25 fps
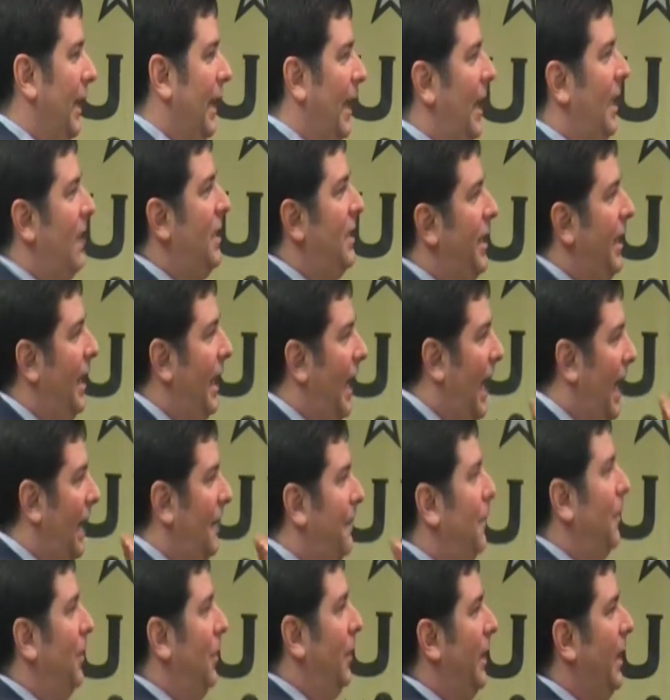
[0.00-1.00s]
engaged, that I
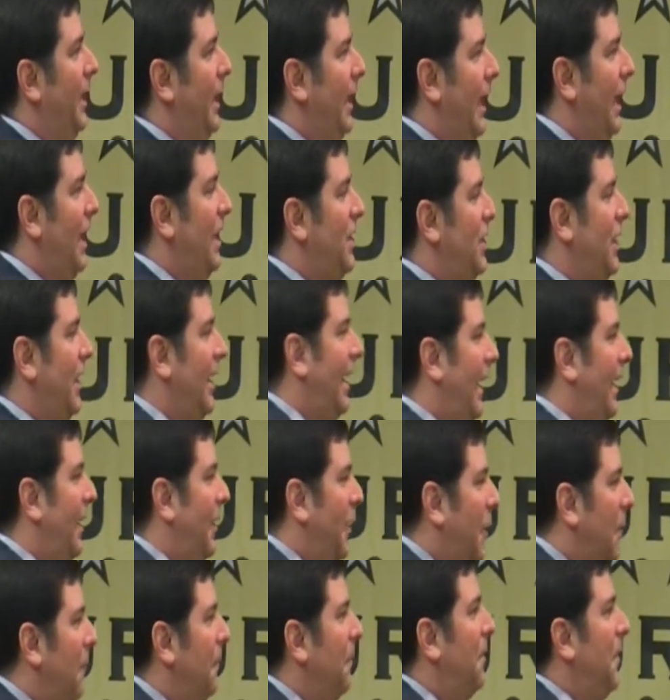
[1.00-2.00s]
fully engage in, and I
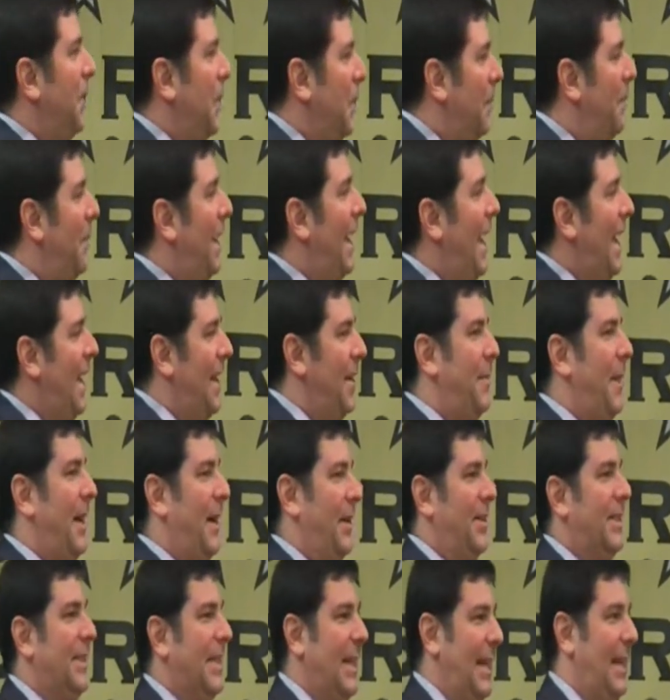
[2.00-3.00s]
don't feel bad
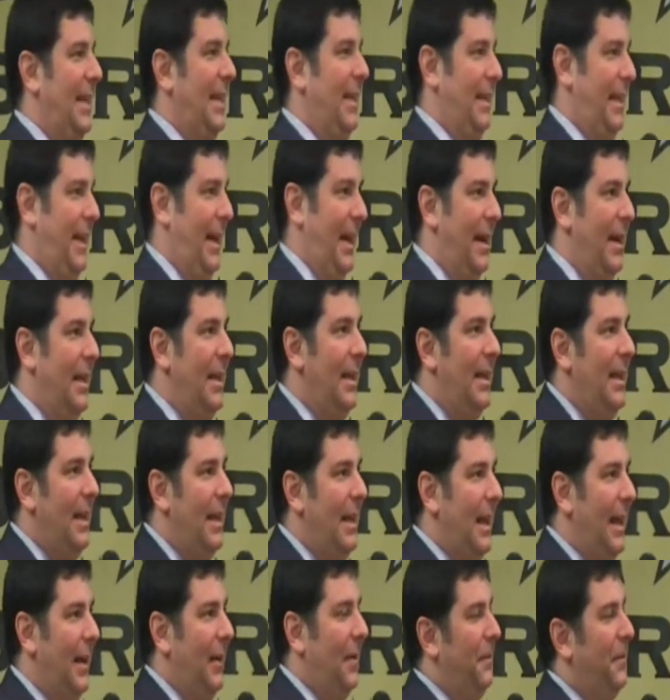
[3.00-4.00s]
about saying that.
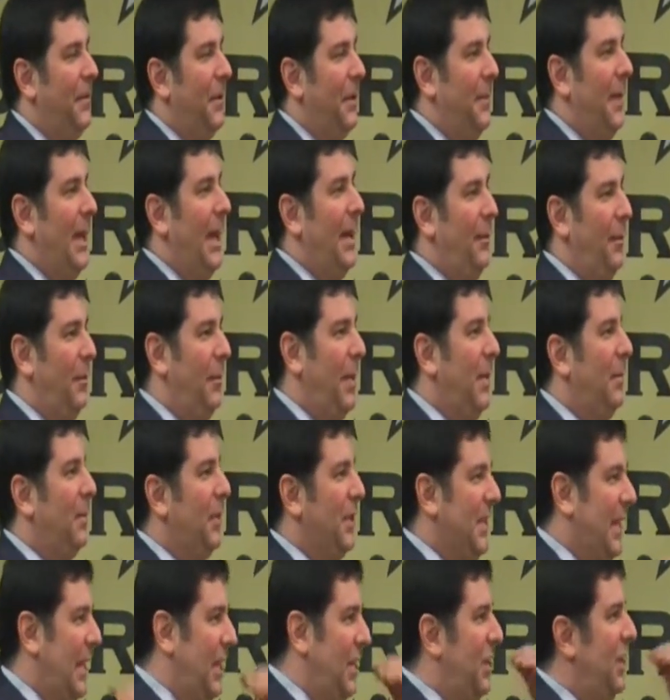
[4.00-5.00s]
I don't feel bad when
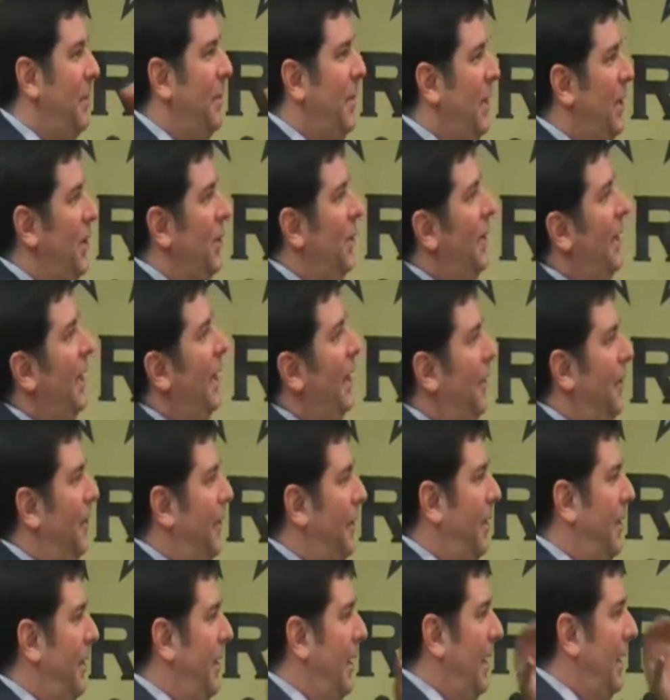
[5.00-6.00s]
people say you should be doing other
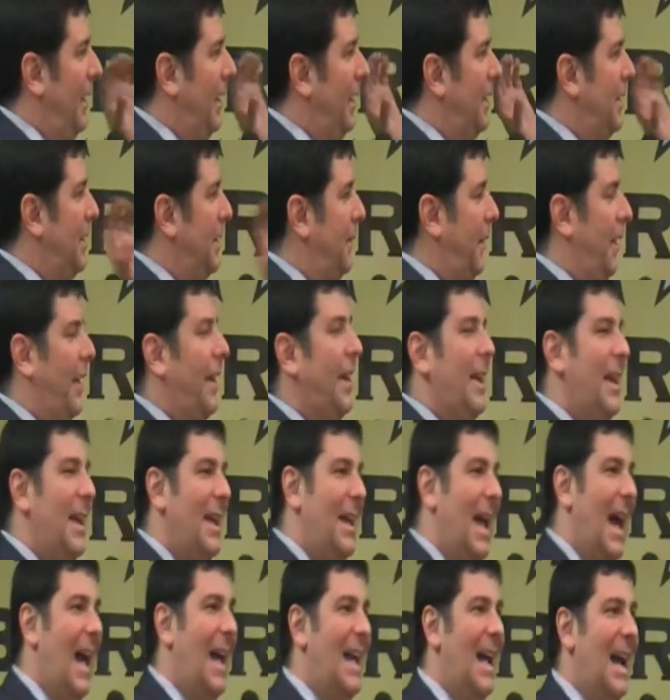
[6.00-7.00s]
things and what.
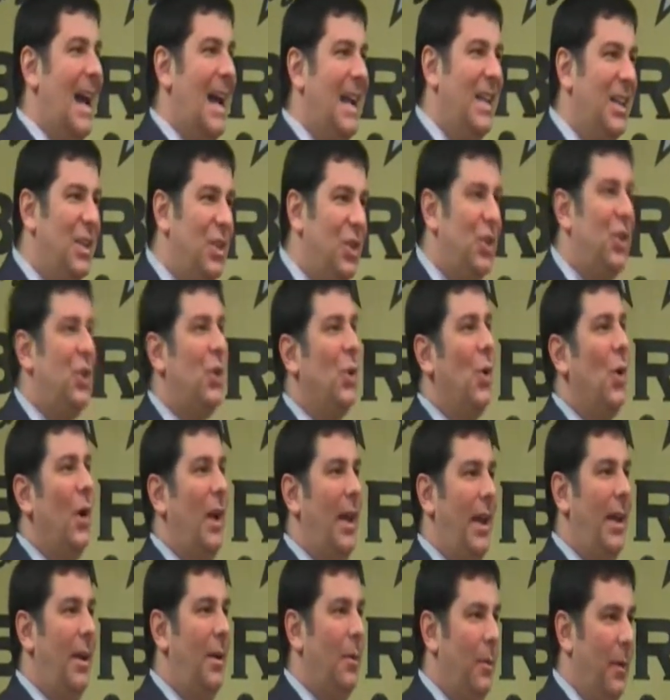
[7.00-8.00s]
I enjoy
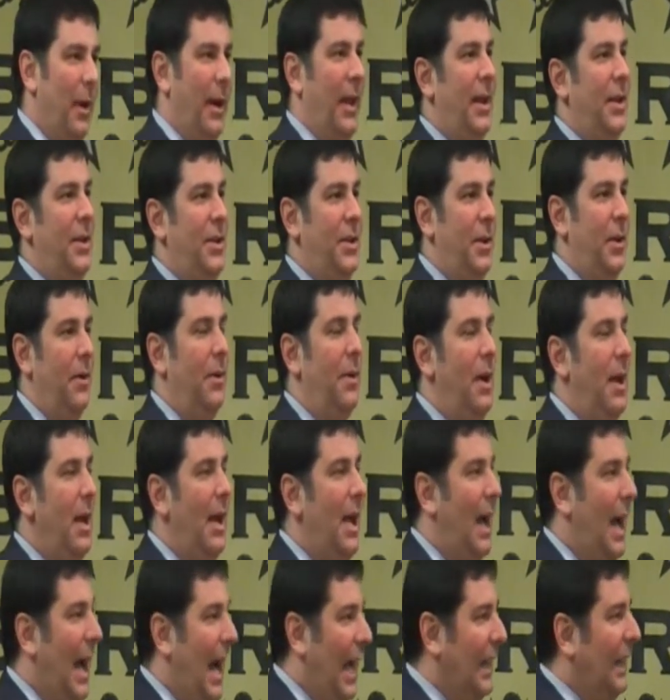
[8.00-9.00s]
what I do.
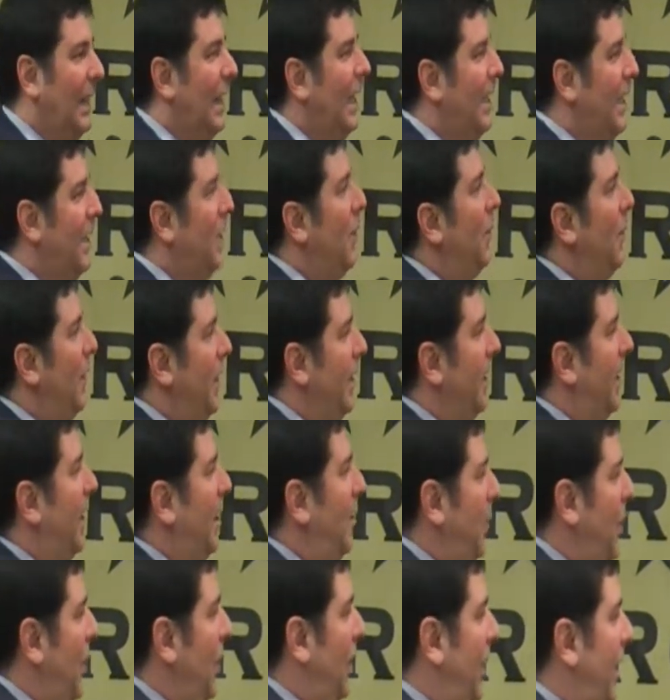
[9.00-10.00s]
I like going to
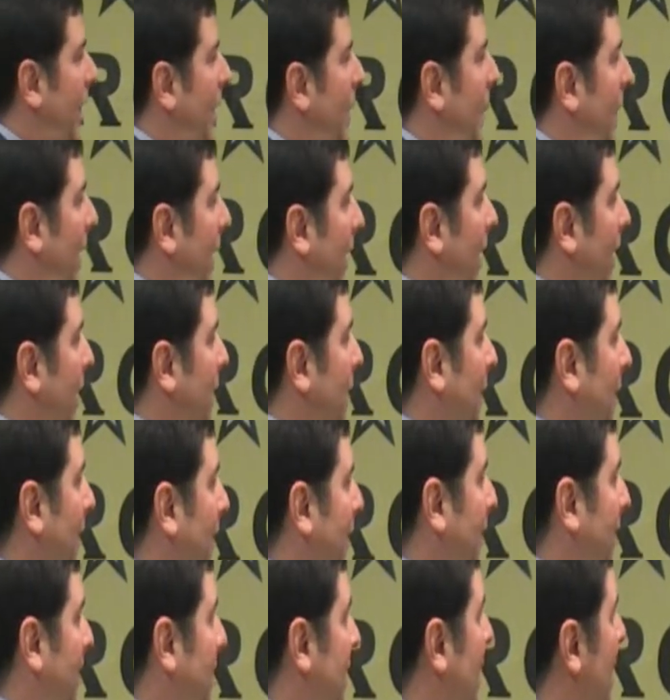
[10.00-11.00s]
community meetings when
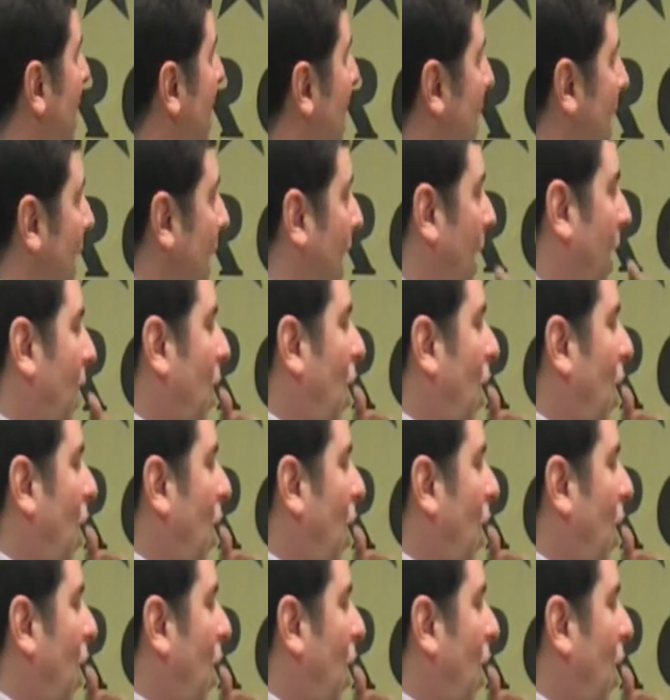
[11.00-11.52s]
there's a